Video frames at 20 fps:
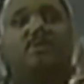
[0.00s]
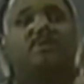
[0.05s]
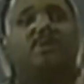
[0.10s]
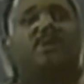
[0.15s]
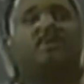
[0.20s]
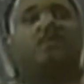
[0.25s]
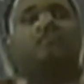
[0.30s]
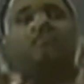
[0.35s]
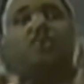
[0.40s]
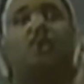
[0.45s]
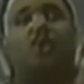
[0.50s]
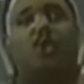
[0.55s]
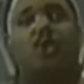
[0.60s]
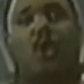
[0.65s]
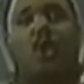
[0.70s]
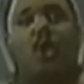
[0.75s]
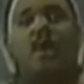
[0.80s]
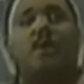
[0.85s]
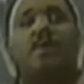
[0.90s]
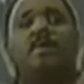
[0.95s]
that's
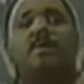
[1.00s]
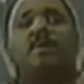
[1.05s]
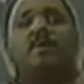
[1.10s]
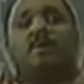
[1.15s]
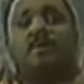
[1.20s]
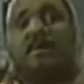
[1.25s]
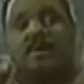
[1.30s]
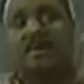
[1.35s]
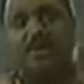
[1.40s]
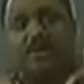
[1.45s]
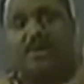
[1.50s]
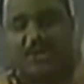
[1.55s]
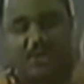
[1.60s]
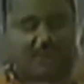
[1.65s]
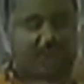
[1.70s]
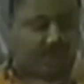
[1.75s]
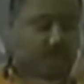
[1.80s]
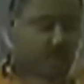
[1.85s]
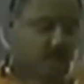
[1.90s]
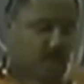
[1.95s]
pure
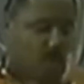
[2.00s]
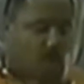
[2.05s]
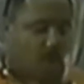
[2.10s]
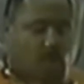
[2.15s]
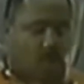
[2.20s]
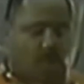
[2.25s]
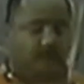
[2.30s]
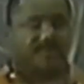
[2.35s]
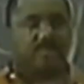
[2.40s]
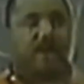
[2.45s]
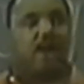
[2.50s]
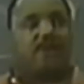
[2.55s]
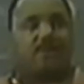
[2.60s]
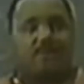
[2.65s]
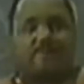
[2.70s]
energy. And what we're talking